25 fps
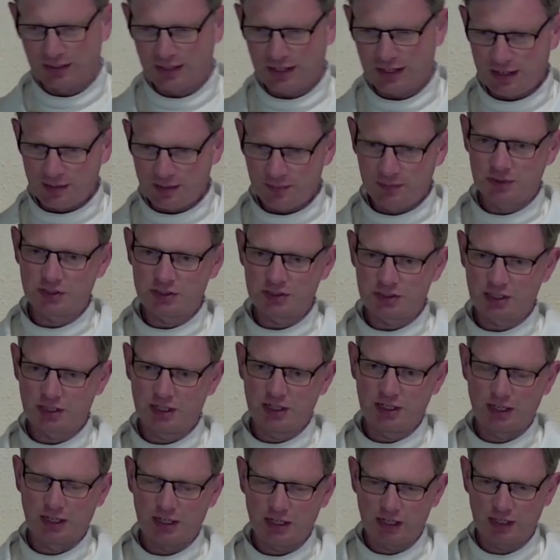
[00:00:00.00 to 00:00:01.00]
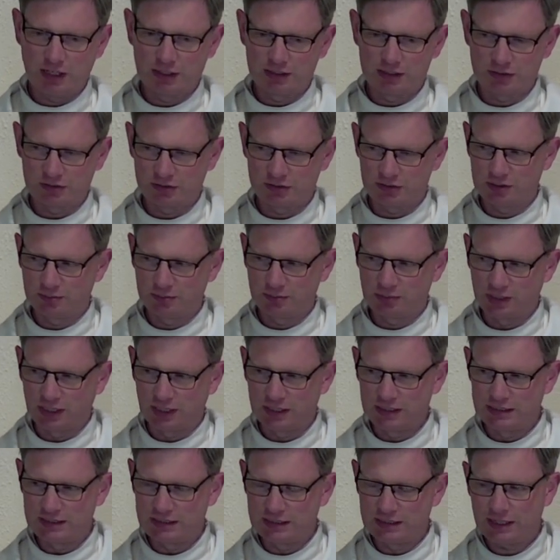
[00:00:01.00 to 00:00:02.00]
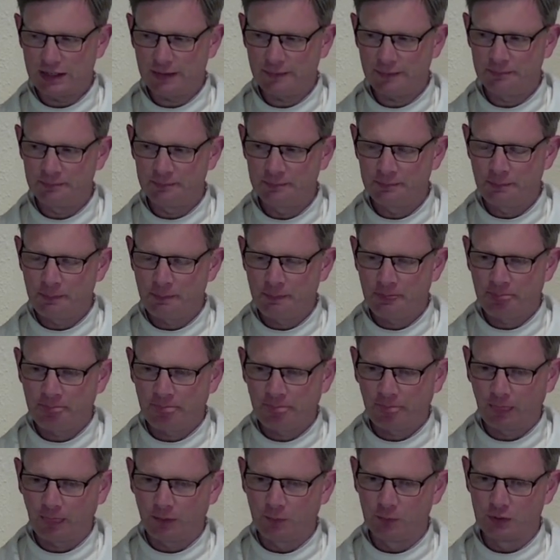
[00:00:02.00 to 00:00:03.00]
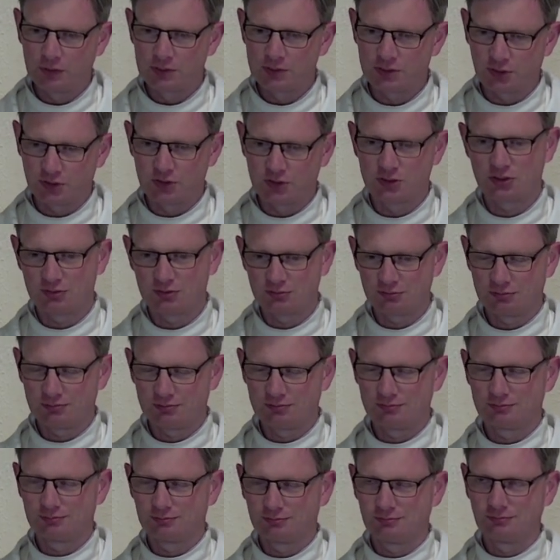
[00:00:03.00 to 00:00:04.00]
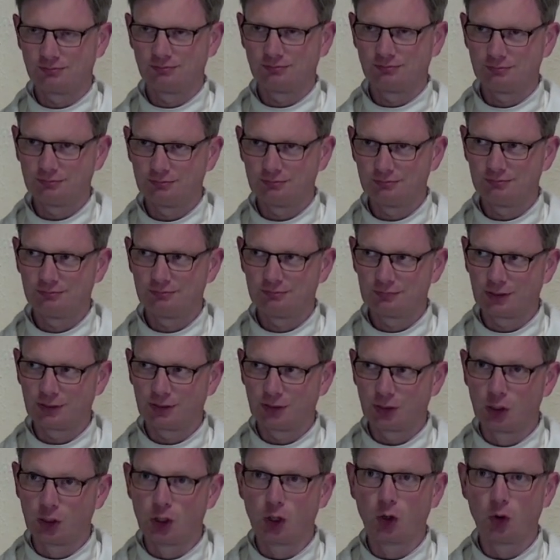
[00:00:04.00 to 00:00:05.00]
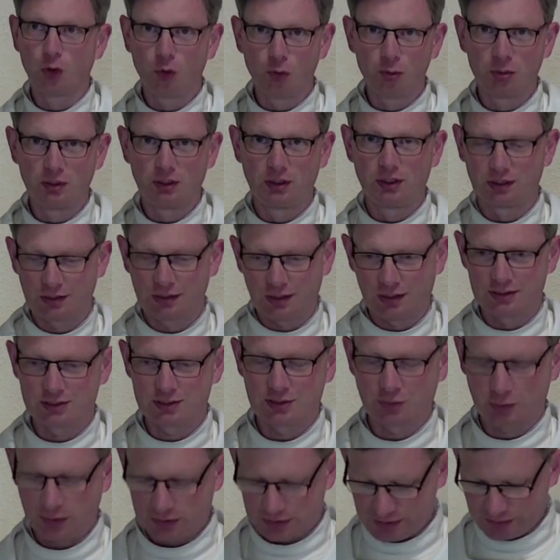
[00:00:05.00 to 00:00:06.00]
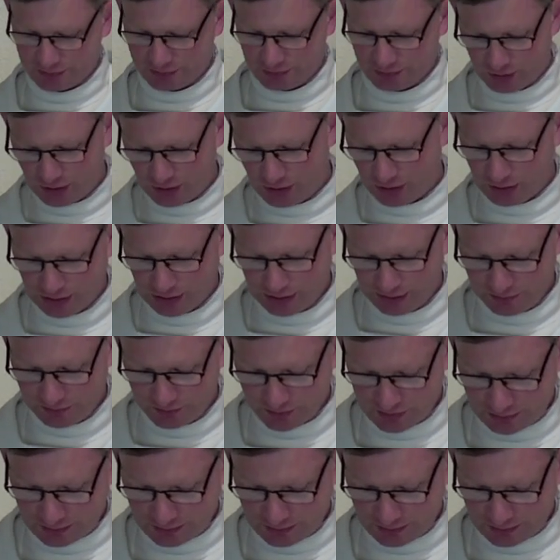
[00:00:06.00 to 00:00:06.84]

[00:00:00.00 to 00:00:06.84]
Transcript: image and such a simple idea with such global consequences for our lives.